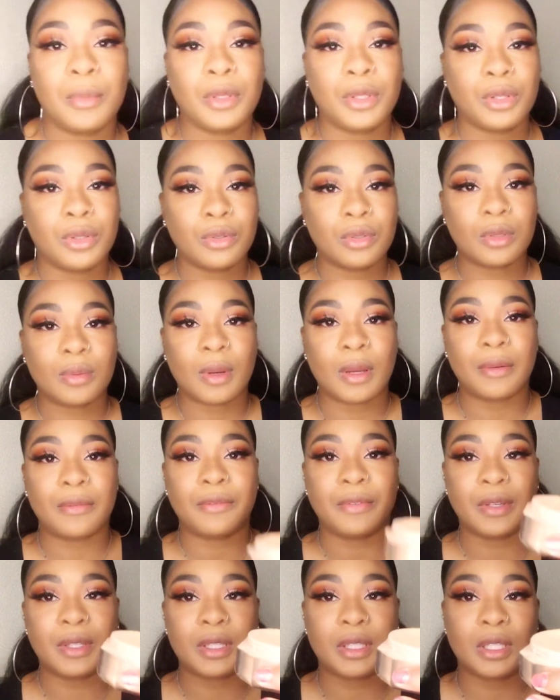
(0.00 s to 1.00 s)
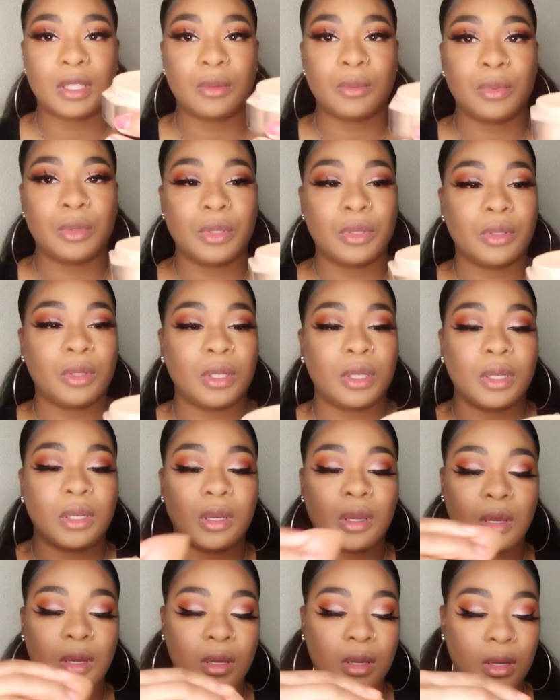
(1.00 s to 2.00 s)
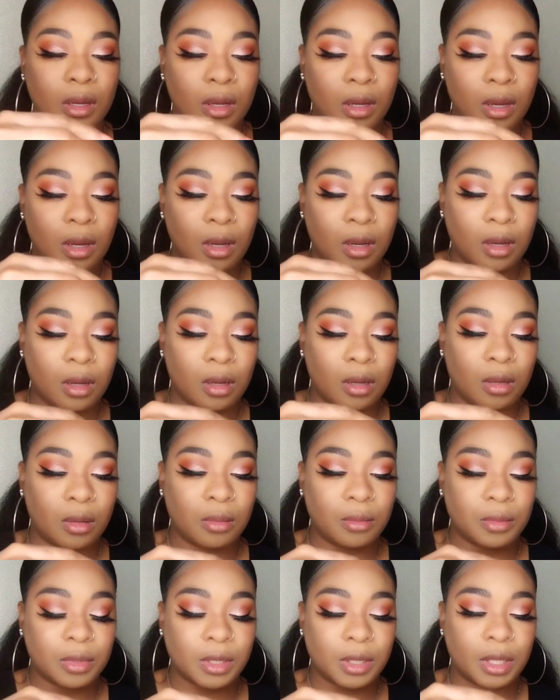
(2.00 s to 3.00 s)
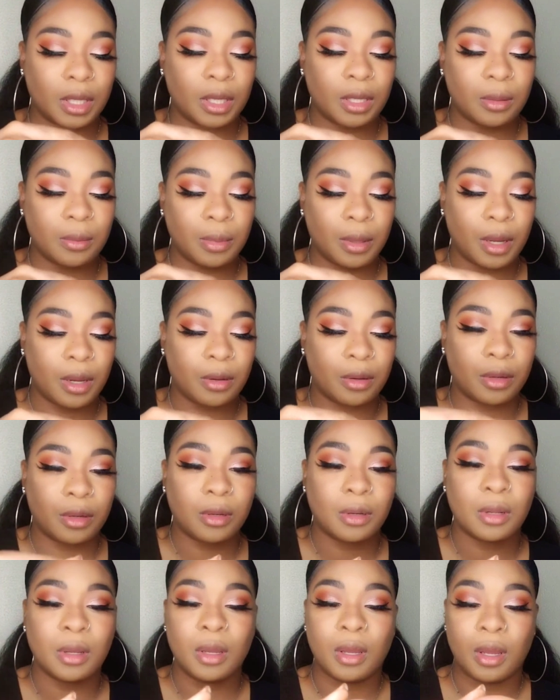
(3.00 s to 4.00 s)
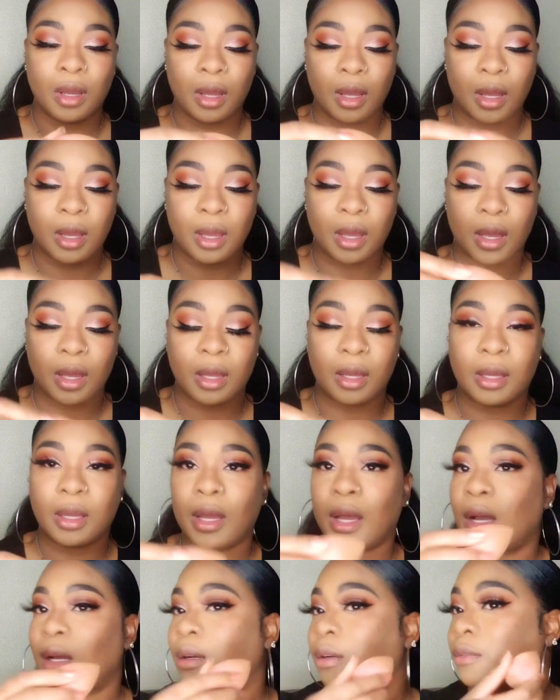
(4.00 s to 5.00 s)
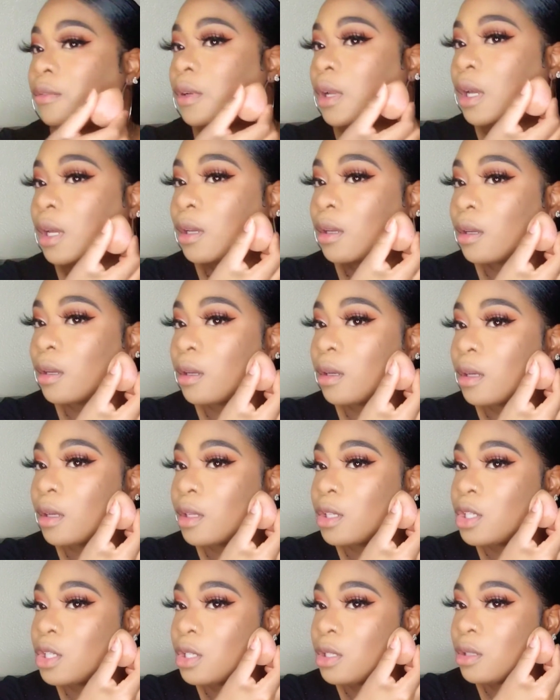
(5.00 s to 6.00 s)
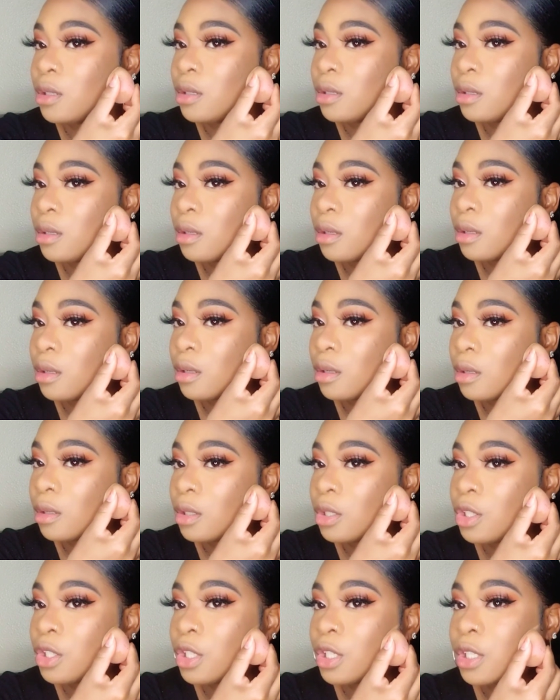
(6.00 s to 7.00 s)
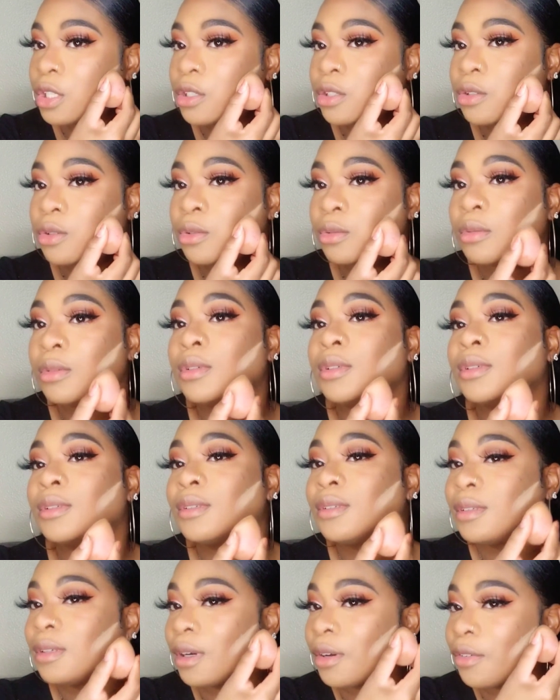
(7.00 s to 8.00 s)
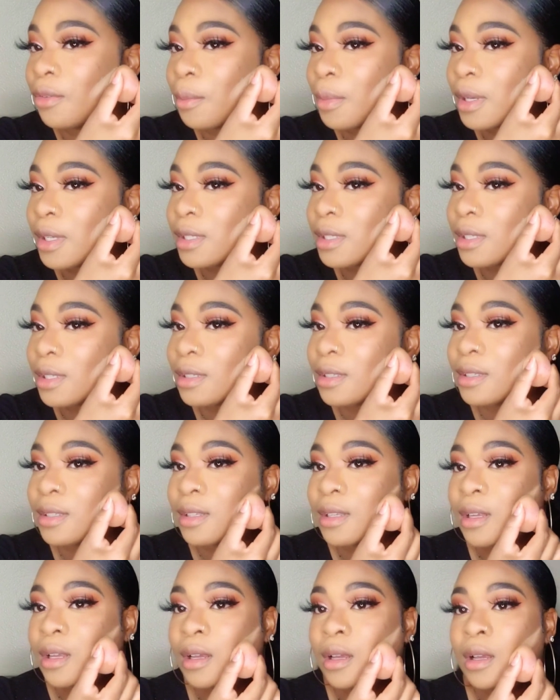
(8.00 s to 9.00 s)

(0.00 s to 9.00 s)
I'm gonna use my Fenty Beauty setting powder and kind of like chisel, that makes sense,